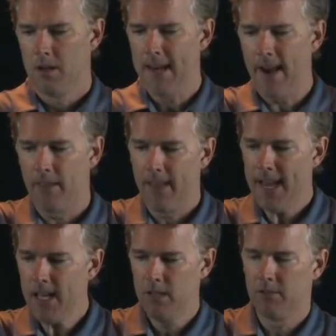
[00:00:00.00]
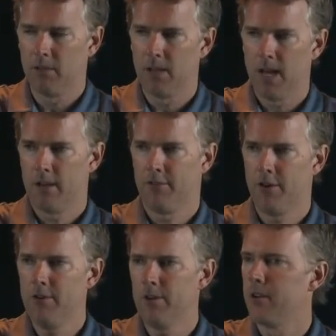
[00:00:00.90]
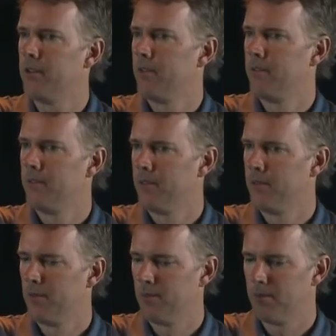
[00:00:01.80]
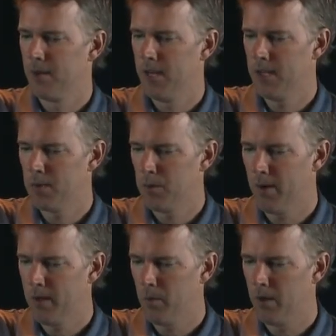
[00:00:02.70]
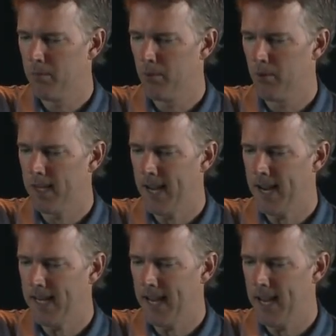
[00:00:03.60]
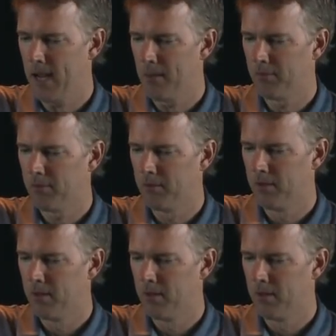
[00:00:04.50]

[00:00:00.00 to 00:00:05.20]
Now, that is a lot of current, right? 21.8 amps.